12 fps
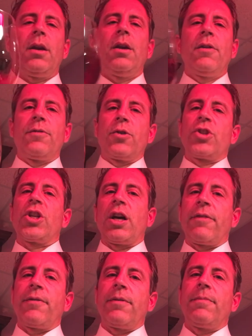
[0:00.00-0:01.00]
first
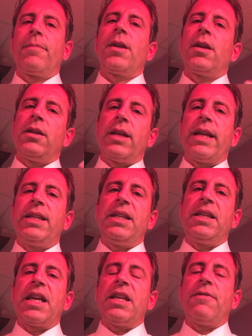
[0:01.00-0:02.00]
off,
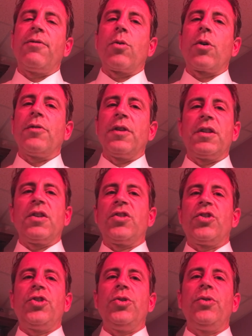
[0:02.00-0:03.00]
1994, this is
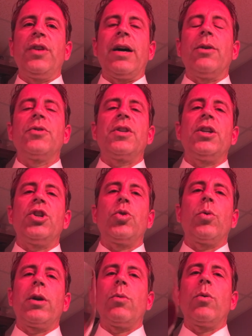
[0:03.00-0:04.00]

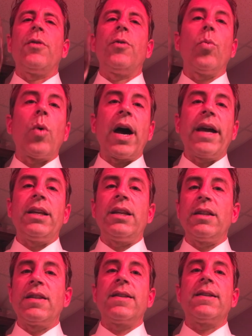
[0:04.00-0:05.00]
2021, the wine
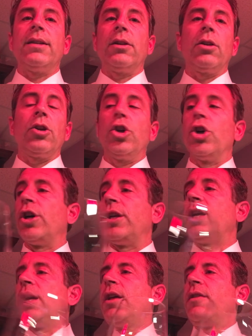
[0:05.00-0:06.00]
is still good.
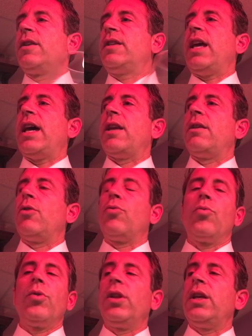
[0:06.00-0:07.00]
This had
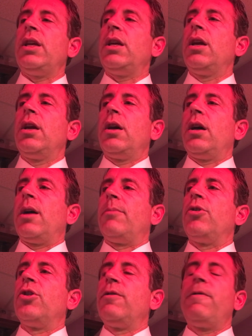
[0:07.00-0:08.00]
really
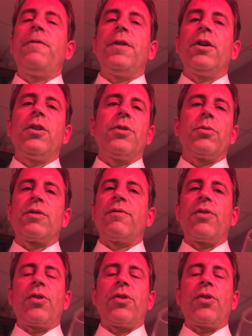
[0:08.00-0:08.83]
good fill. There was very